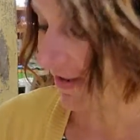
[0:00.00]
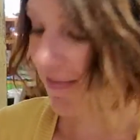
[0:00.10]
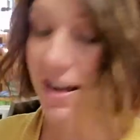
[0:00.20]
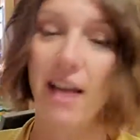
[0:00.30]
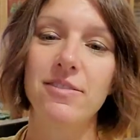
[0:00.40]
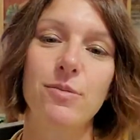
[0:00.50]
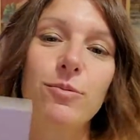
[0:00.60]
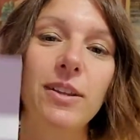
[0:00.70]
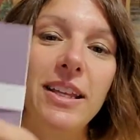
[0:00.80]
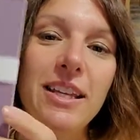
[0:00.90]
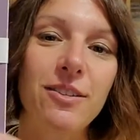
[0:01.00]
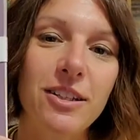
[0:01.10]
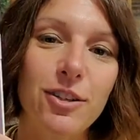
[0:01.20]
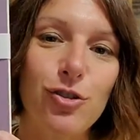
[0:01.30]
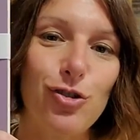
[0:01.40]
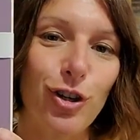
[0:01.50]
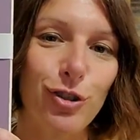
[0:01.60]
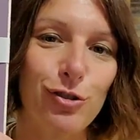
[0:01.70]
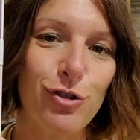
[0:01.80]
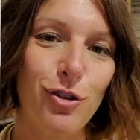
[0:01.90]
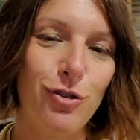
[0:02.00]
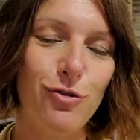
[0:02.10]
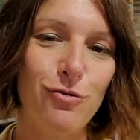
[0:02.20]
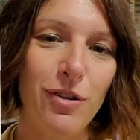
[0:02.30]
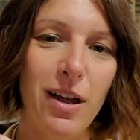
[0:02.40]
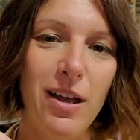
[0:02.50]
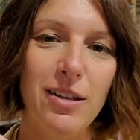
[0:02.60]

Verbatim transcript: even have some really cute little journals too.